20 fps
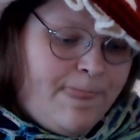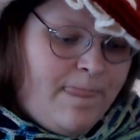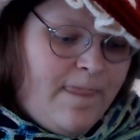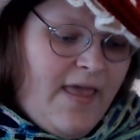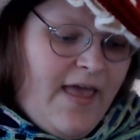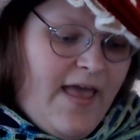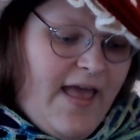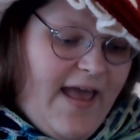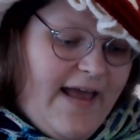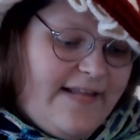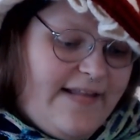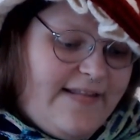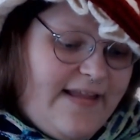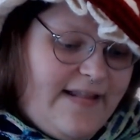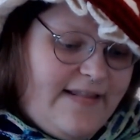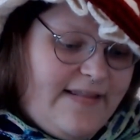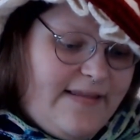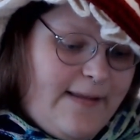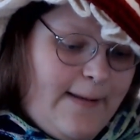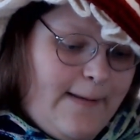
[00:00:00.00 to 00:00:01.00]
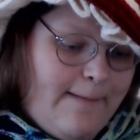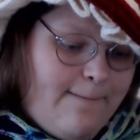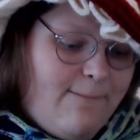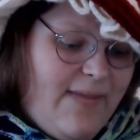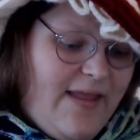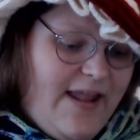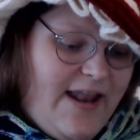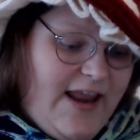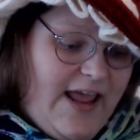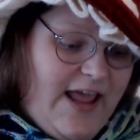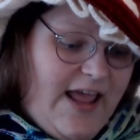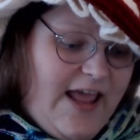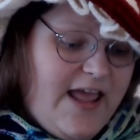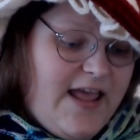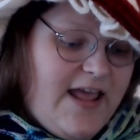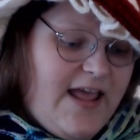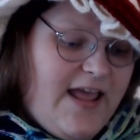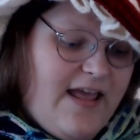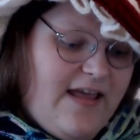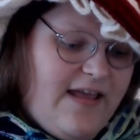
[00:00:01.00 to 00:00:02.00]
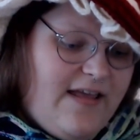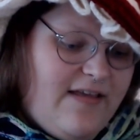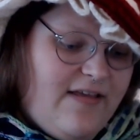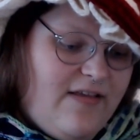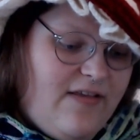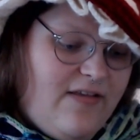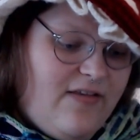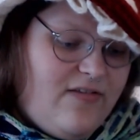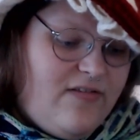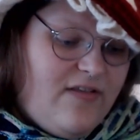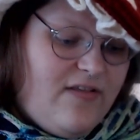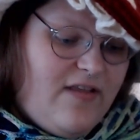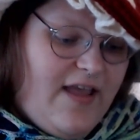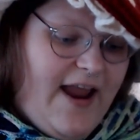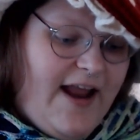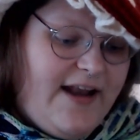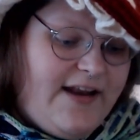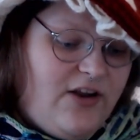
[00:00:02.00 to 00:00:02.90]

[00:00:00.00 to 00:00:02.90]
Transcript: And then the mini is 80/20